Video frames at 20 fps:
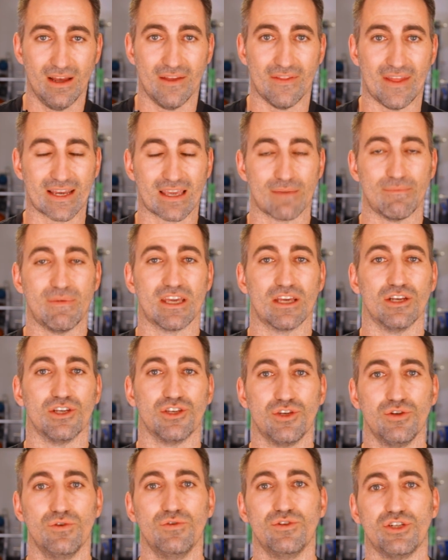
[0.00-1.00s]
That can make a
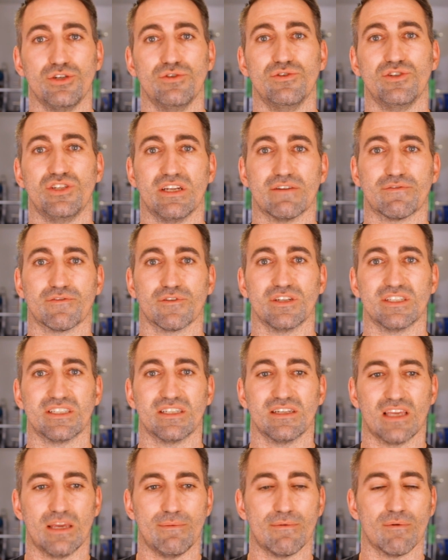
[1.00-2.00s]
huge difference.
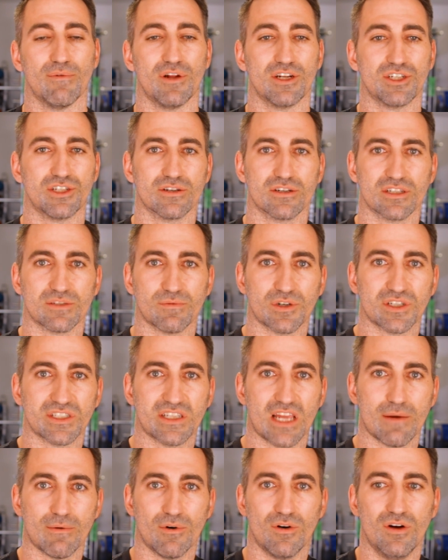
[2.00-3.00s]
Keep your blood sugars more
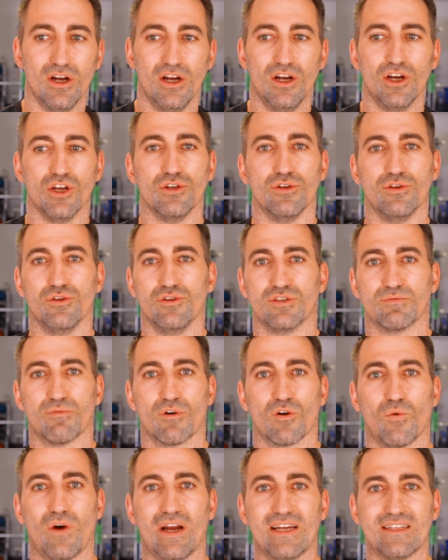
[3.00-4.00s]
stable, you lose
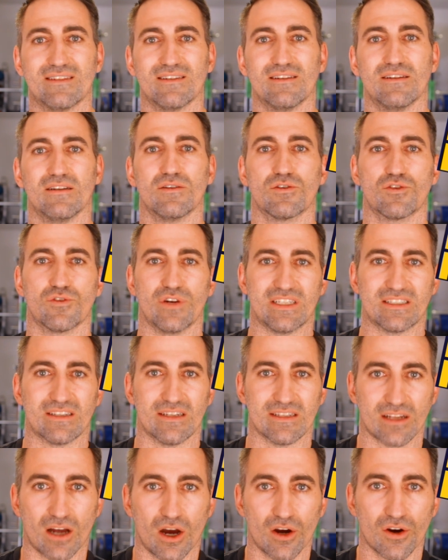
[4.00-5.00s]
more weight, creates
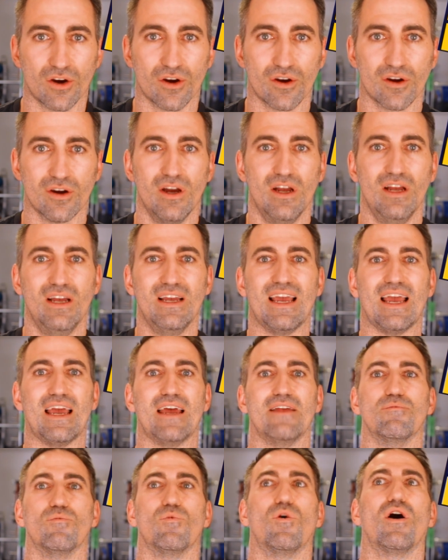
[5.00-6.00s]
less hunger,
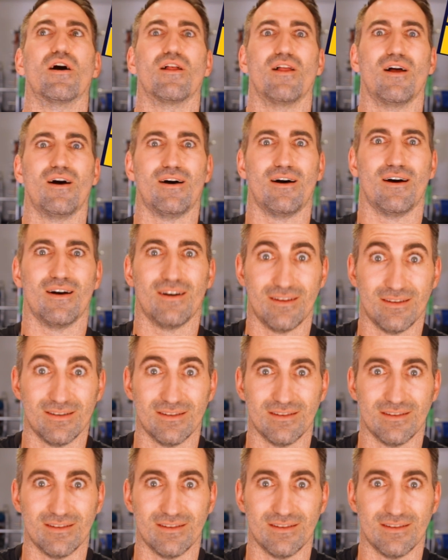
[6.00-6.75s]
and voila,